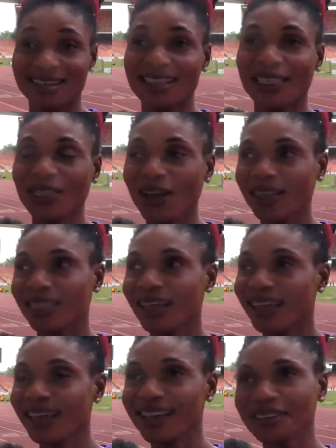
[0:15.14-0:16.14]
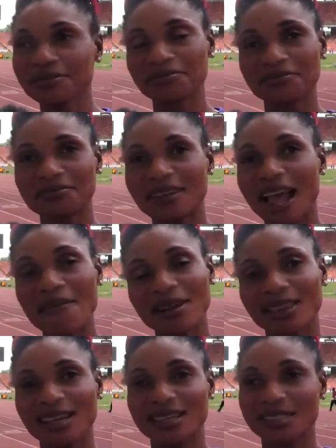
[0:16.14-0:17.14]
Nothing.
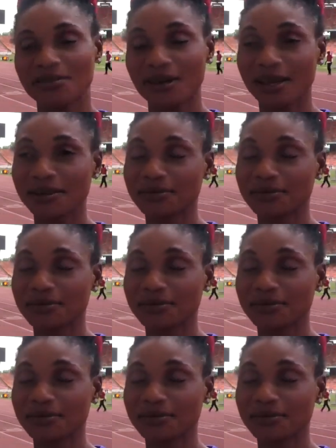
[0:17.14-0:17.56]
Everything is fine.